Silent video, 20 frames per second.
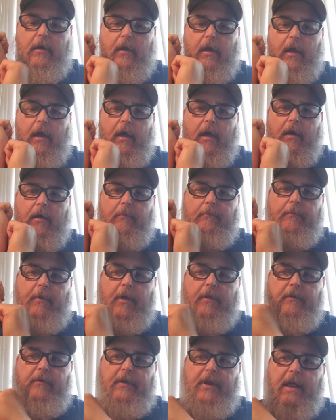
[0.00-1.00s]

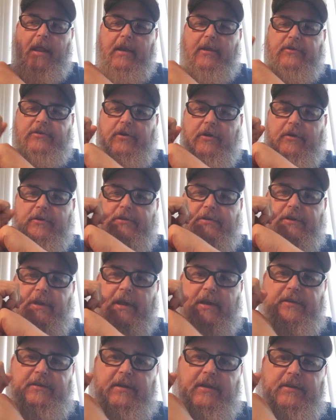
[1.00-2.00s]
Other than that, it charges,
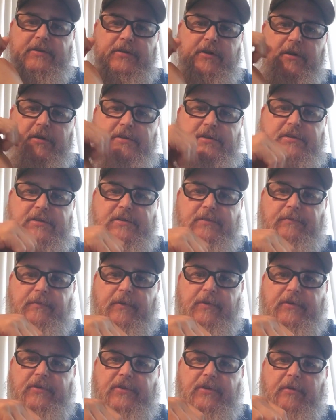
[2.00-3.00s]
like I said, it charges the
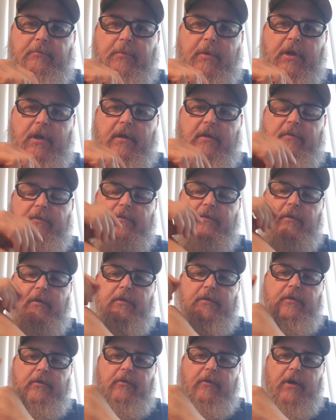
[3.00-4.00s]
first of the month
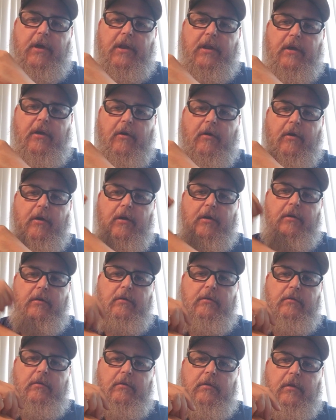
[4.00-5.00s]
on your credit card.
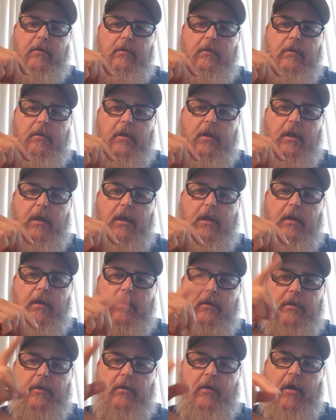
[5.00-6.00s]

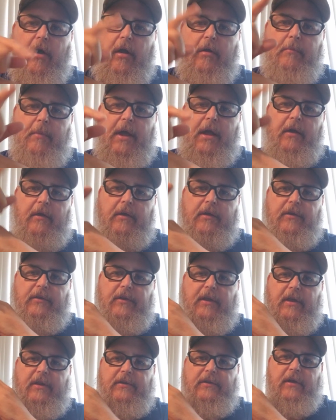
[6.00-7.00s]
It automatically
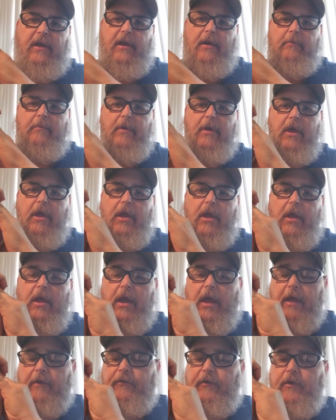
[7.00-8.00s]
sets up.
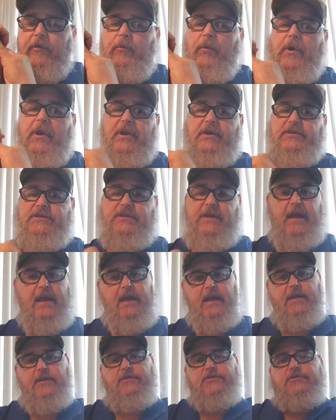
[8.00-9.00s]
If you want to
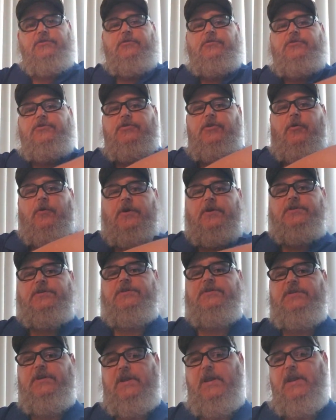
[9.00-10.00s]
change your
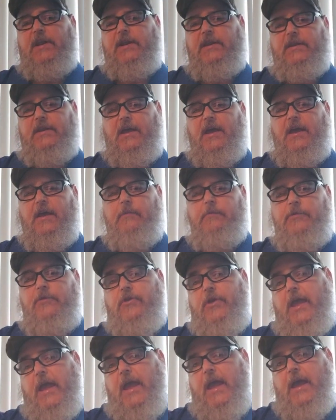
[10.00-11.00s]
choices at any time, you
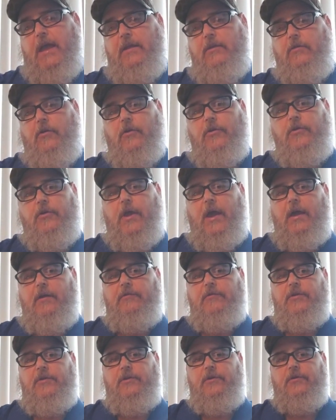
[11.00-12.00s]
can. All you
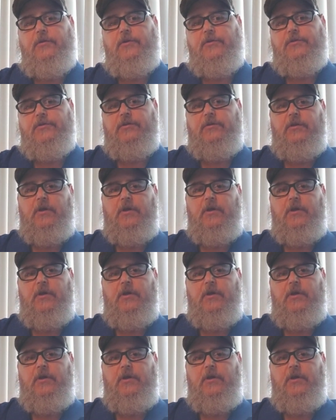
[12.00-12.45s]
have to do is